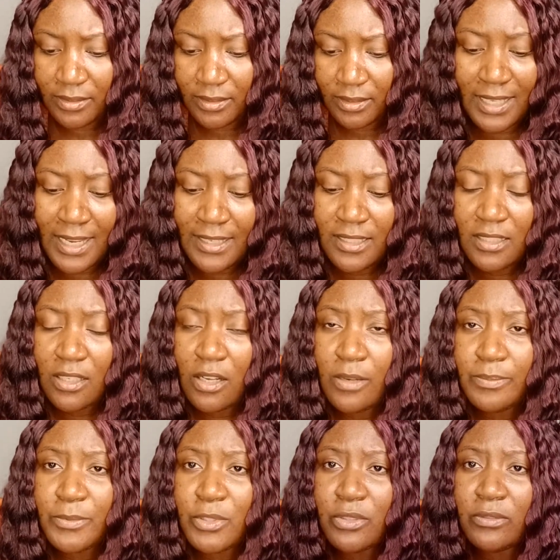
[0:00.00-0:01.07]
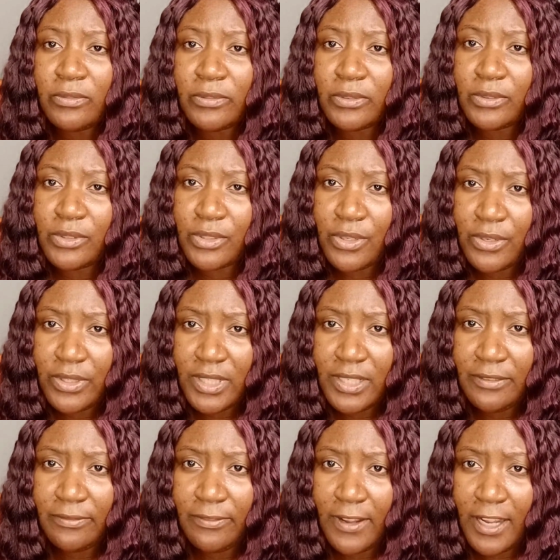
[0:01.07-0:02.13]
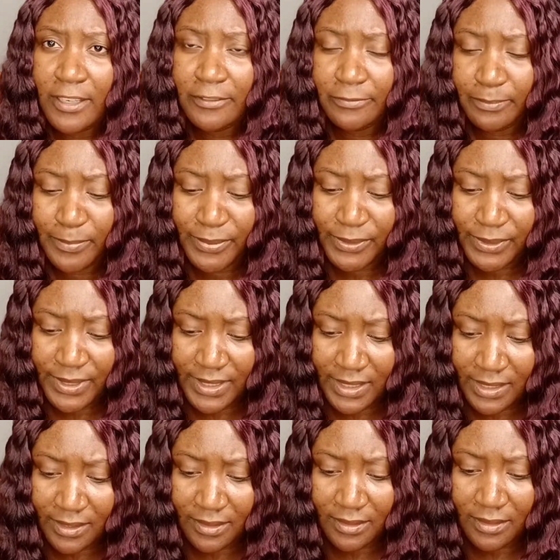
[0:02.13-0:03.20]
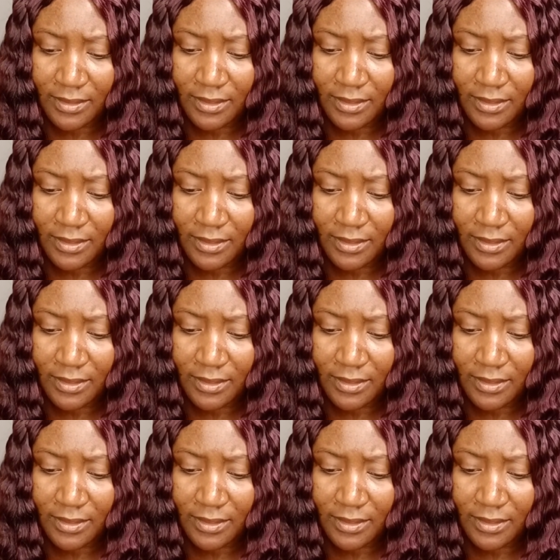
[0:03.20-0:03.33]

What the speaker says: That is up to 25%